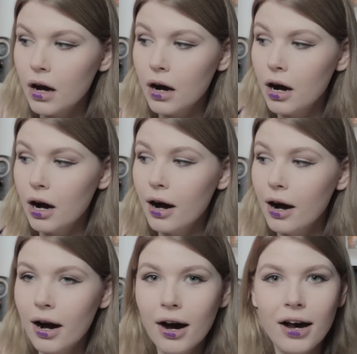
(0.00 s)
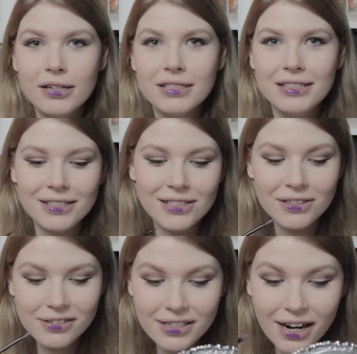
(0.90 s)
Oh, this is
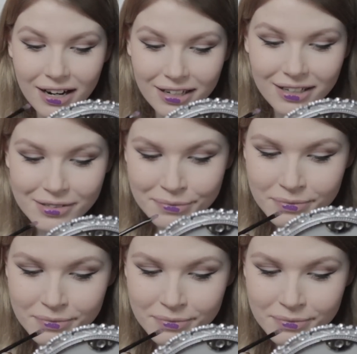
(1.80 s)
so dark.